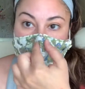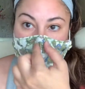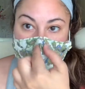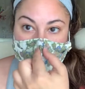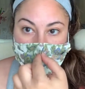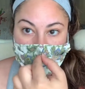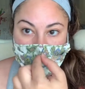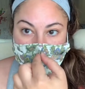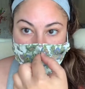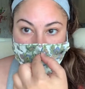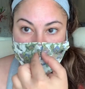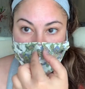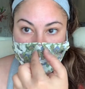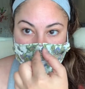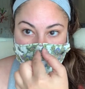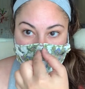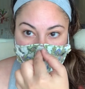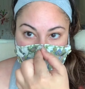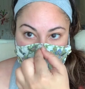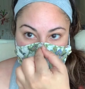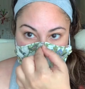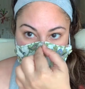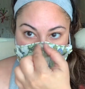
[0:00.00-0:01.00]
Over your
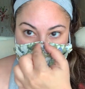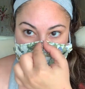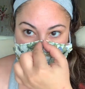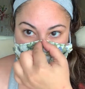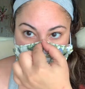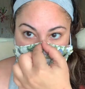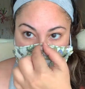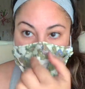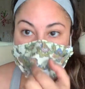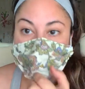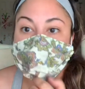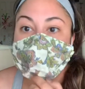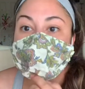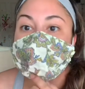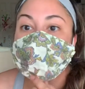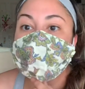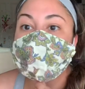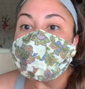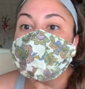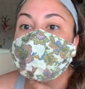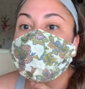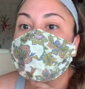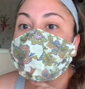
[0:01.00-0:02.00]
nose. You can move
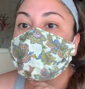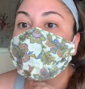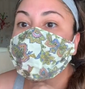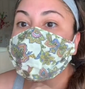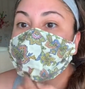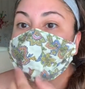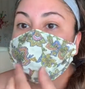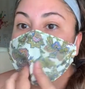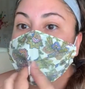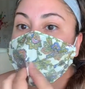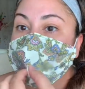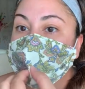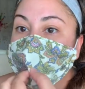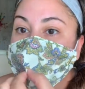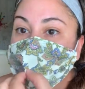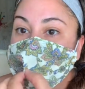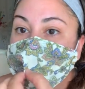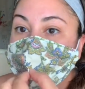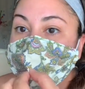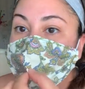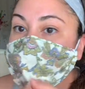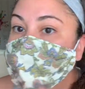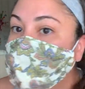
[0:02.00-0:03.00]
it around again. You have
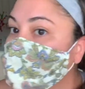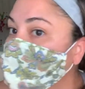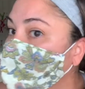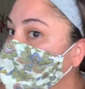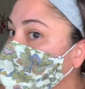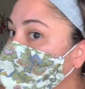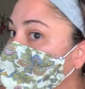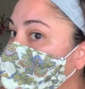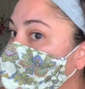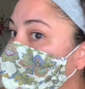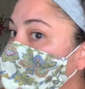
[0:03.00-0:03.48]
plenty of room right